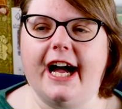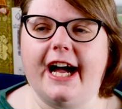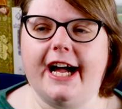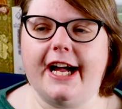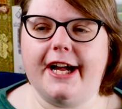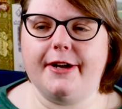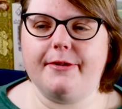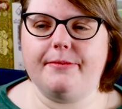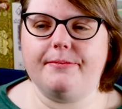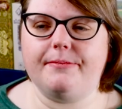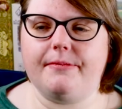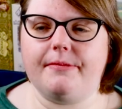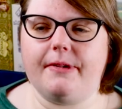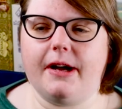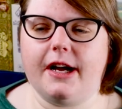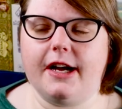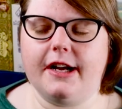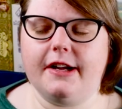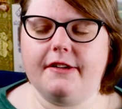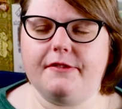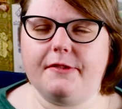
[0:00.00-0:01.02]
Um,
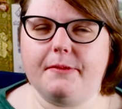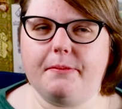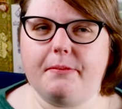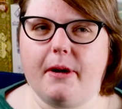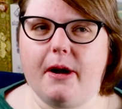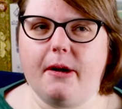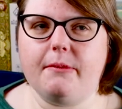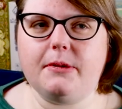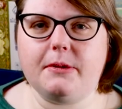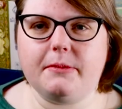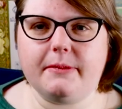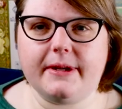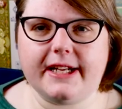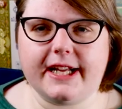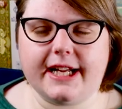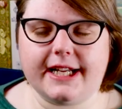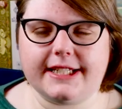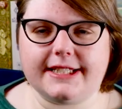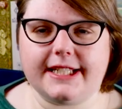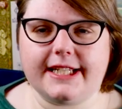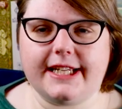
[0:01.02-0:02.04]
I have a problem I
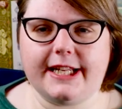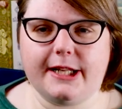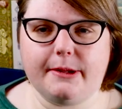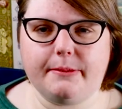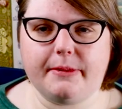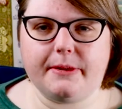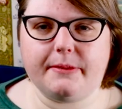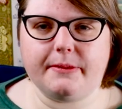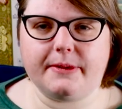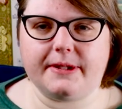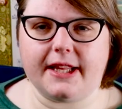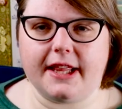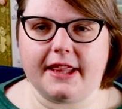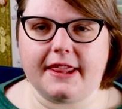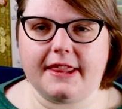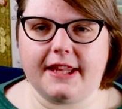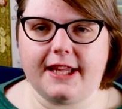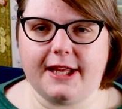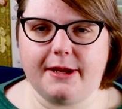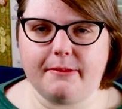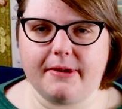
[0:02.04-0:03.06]
guess a little bit with the
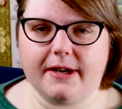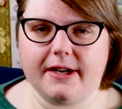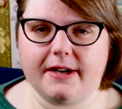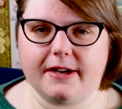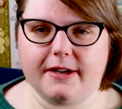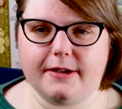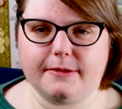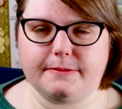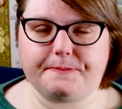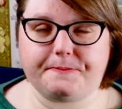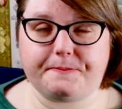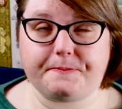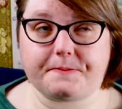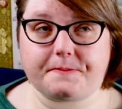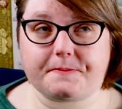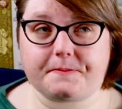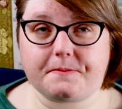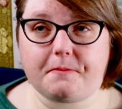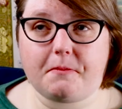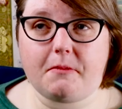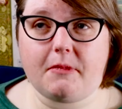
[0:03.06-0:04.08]
theme here
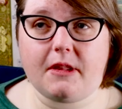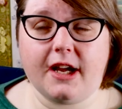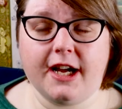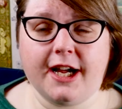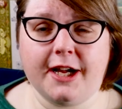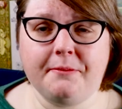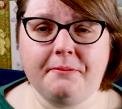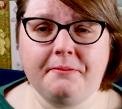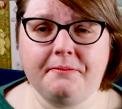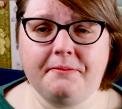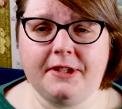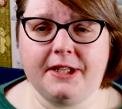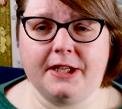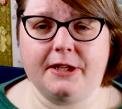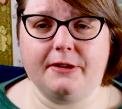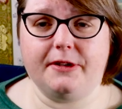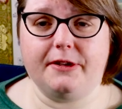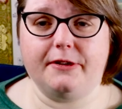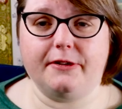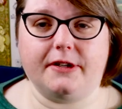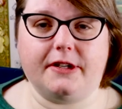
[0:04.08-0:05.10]
um, you
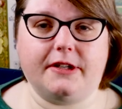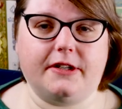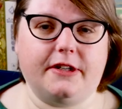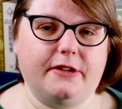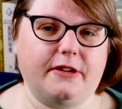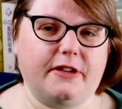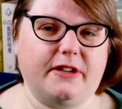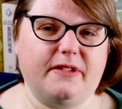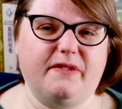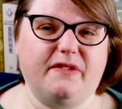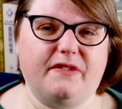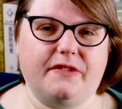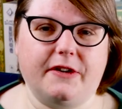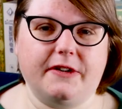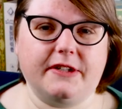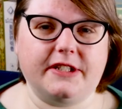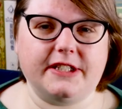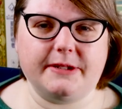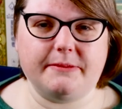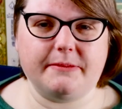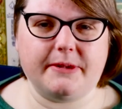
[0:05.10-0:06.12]
know, you're you're
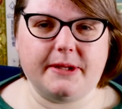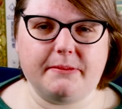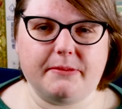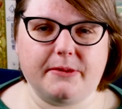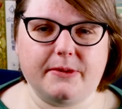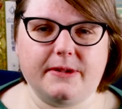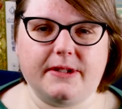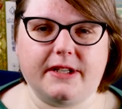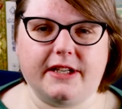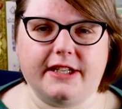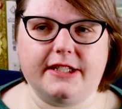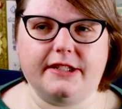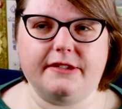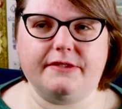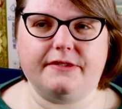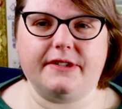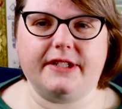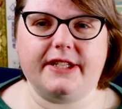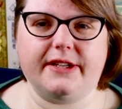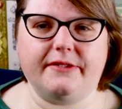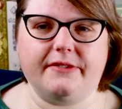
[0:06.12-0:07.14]
converting people kind
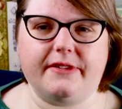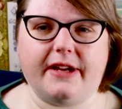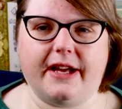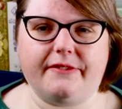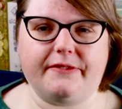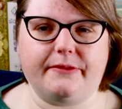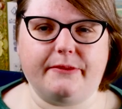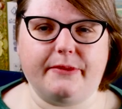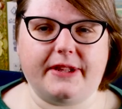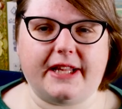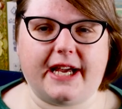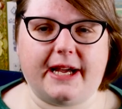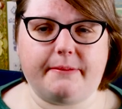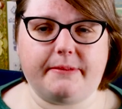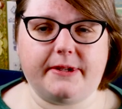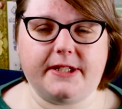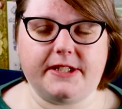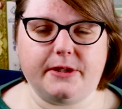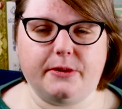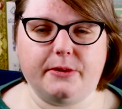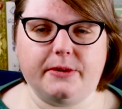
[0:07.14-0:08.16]
of and give have with
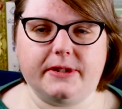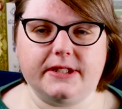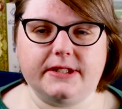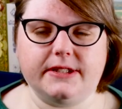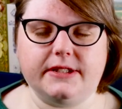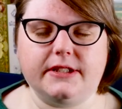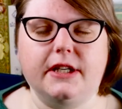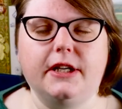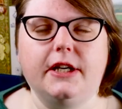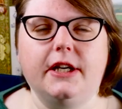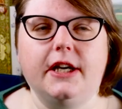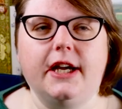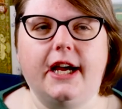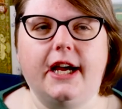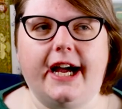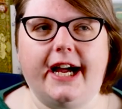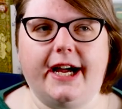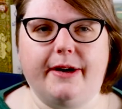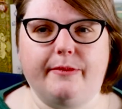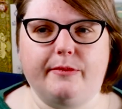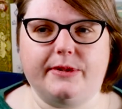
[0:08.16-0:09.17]
happy tokens,
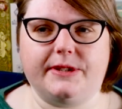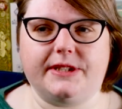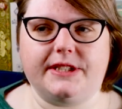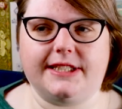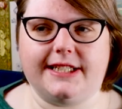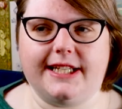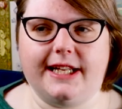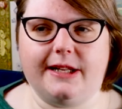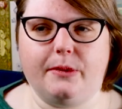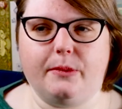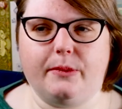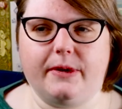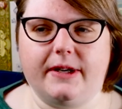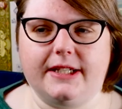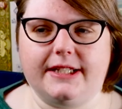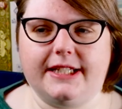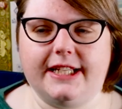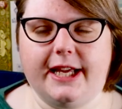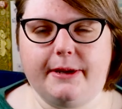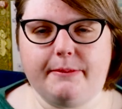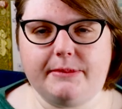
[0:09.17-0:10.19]
um, which is a little
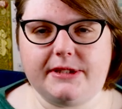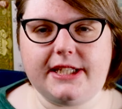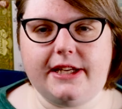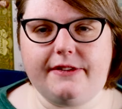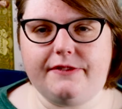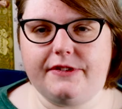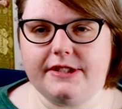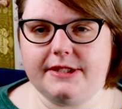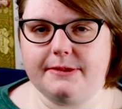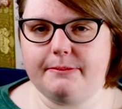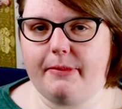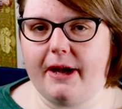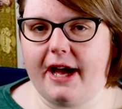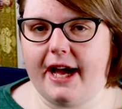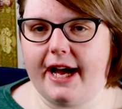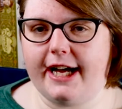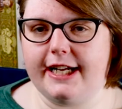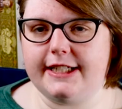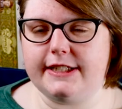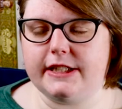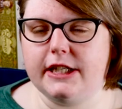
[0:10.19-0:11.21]
weird. The game itself isn't
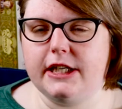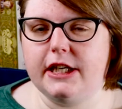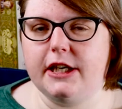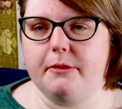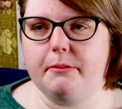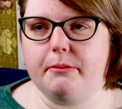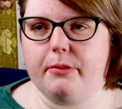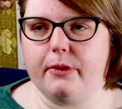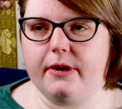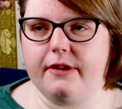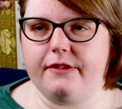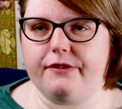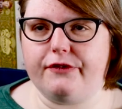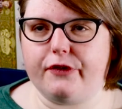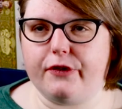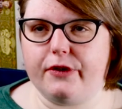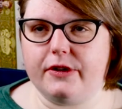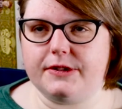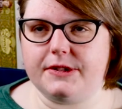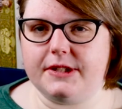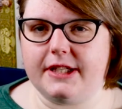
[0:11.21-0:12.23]
bad, but
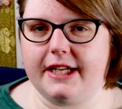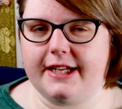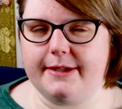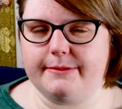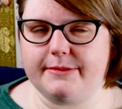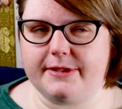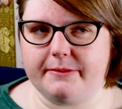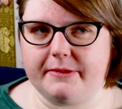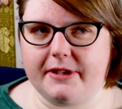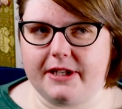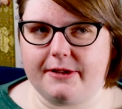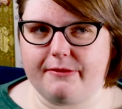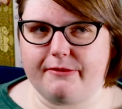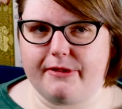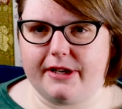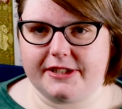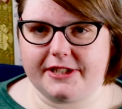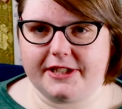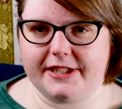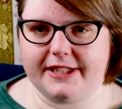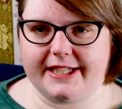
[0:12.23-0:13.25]
for us, um, something like
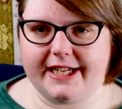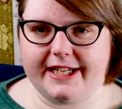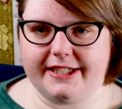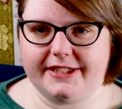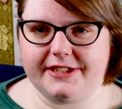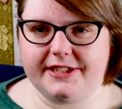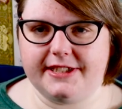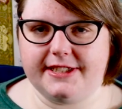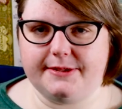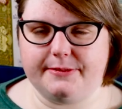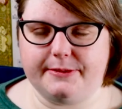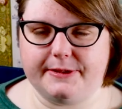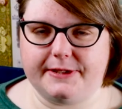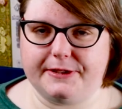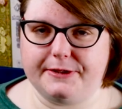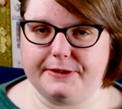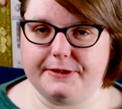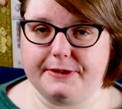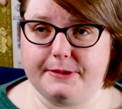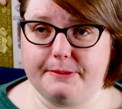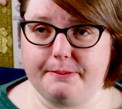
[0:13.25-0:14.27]
Raja the Ganges was
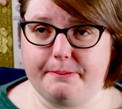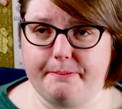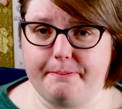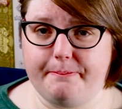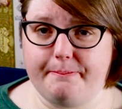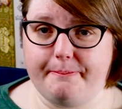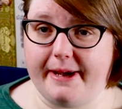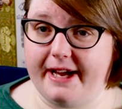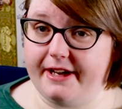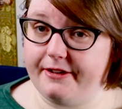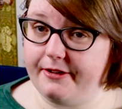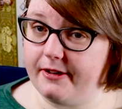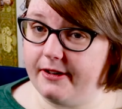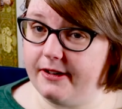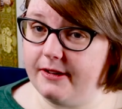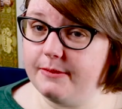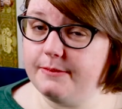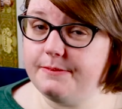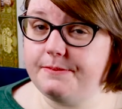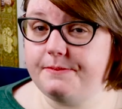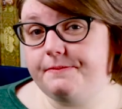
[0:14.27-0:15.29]
just
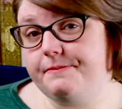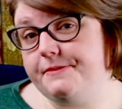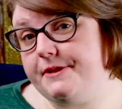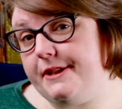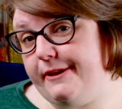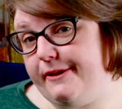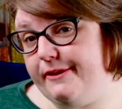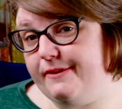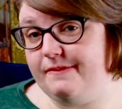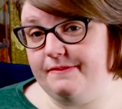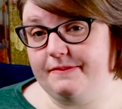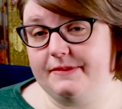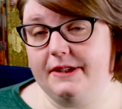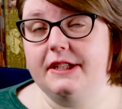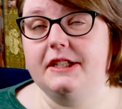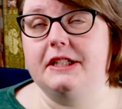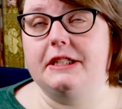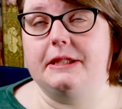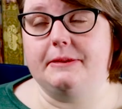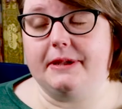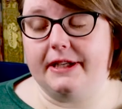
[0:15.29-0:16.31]
better. So
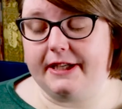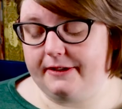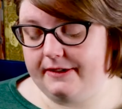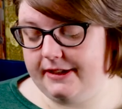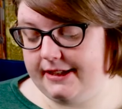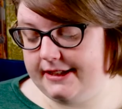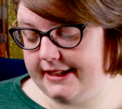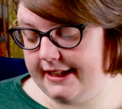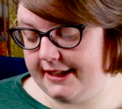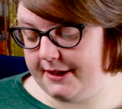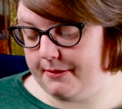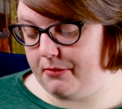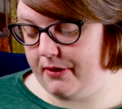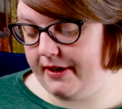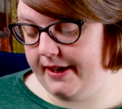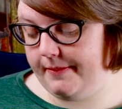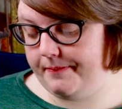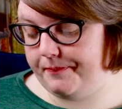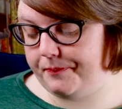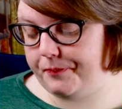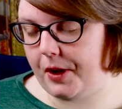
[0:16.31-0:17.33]
there you go, that's Santa
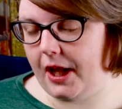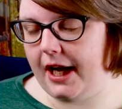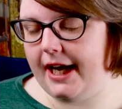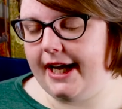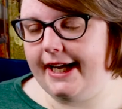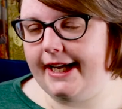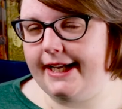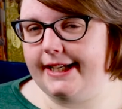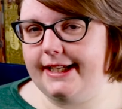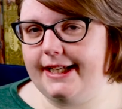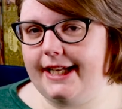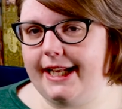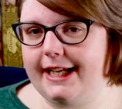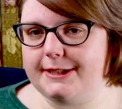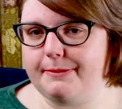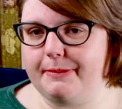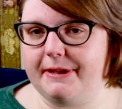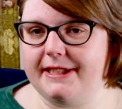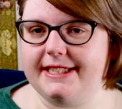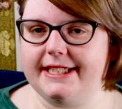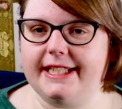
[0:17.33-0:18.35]
Maria. And
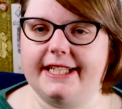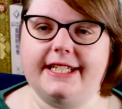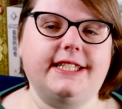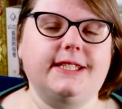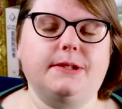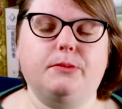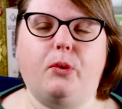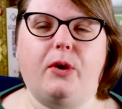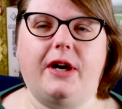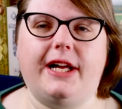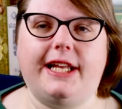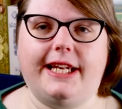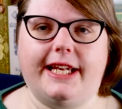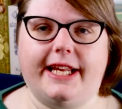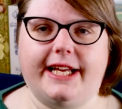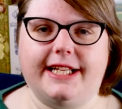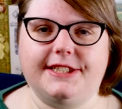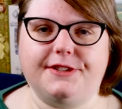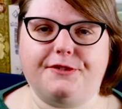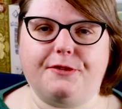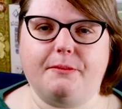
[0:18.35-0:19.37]
last place then is
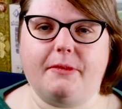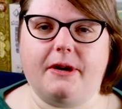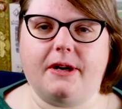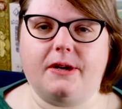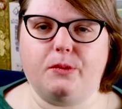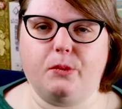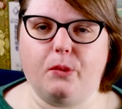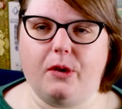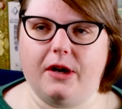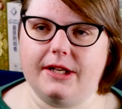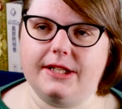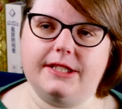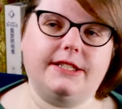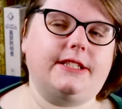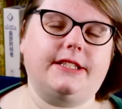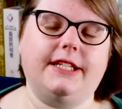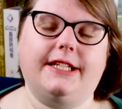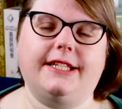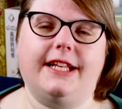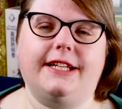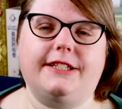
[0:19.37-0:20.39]
Wildlands from Martin
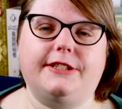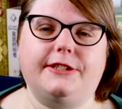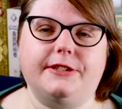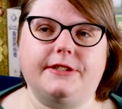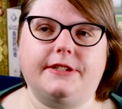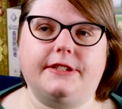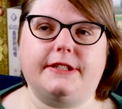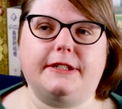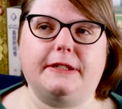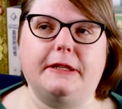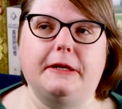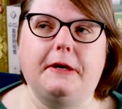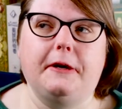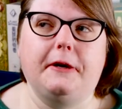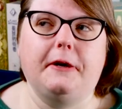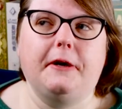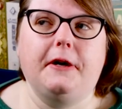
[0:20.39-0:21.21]
Wallace, and that just